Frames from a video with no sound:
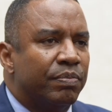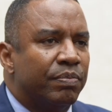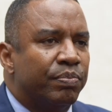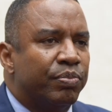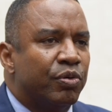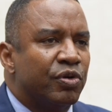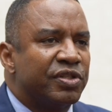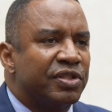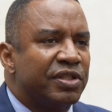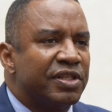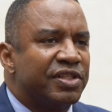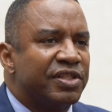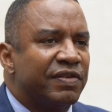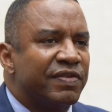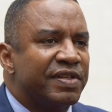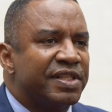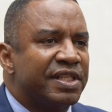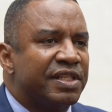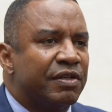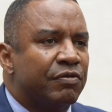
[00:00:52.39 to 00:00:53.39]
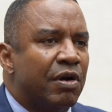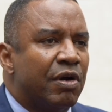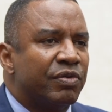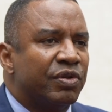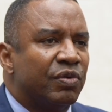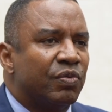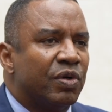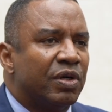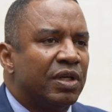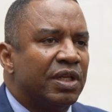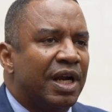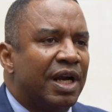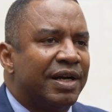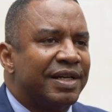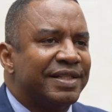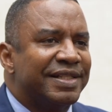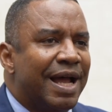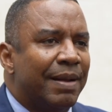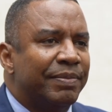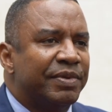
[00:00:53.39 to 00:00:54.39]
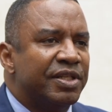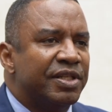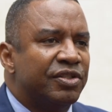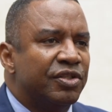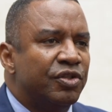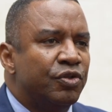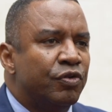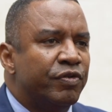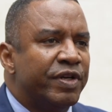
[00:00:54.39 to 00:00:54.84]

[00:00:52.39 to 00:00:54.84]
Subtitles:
postal services around the world are adapting to new